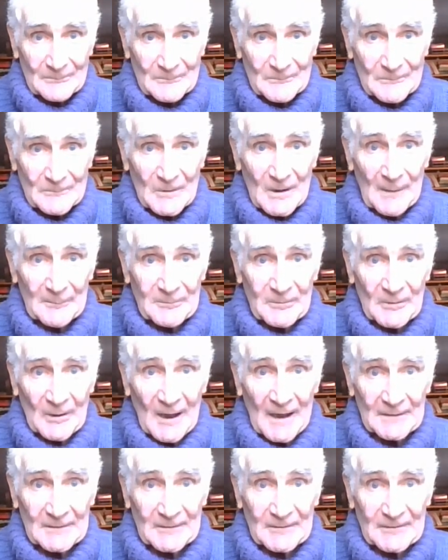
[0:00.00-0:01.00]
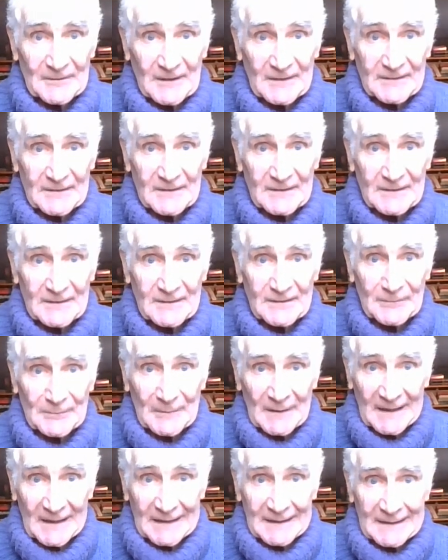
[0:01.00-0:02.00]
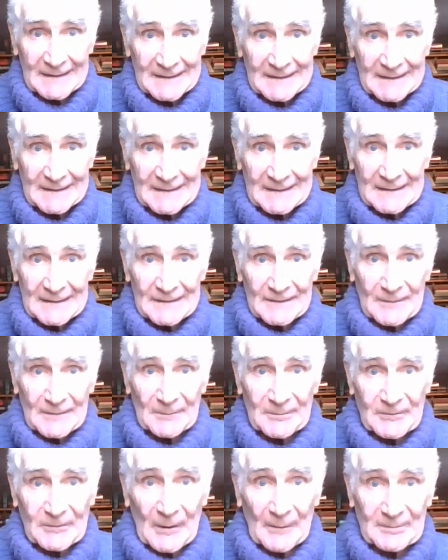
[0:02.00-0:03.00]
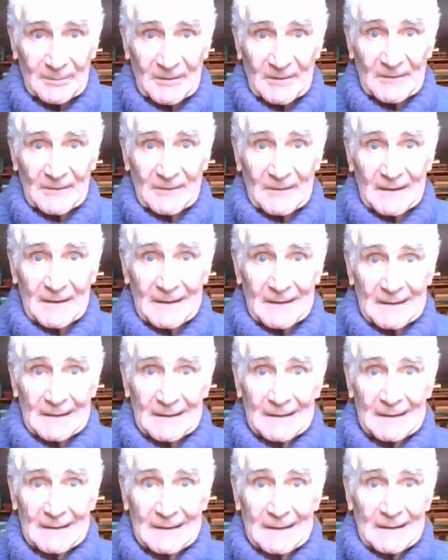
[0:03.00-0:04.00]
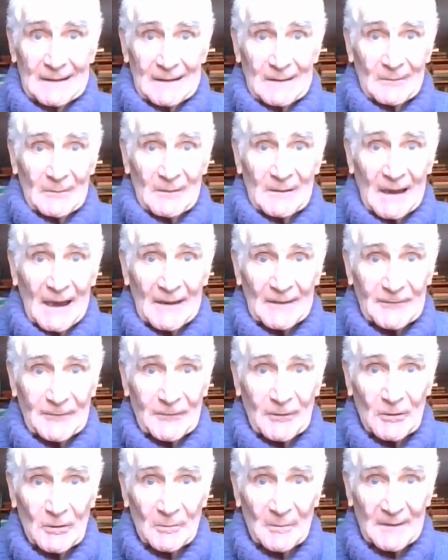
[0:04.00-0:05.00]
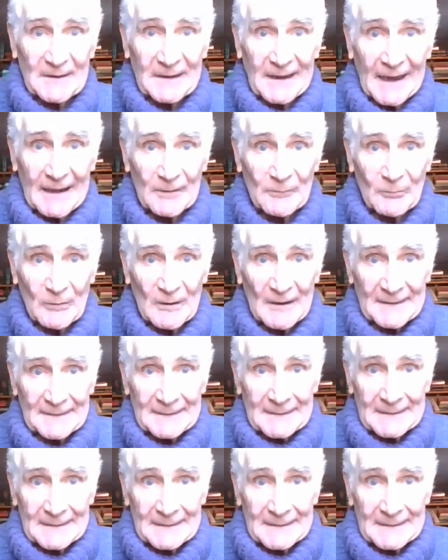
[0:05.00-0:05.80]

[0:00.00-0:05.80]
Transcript: We're up to 163 subscriptions. We lost 2 and we gained 1.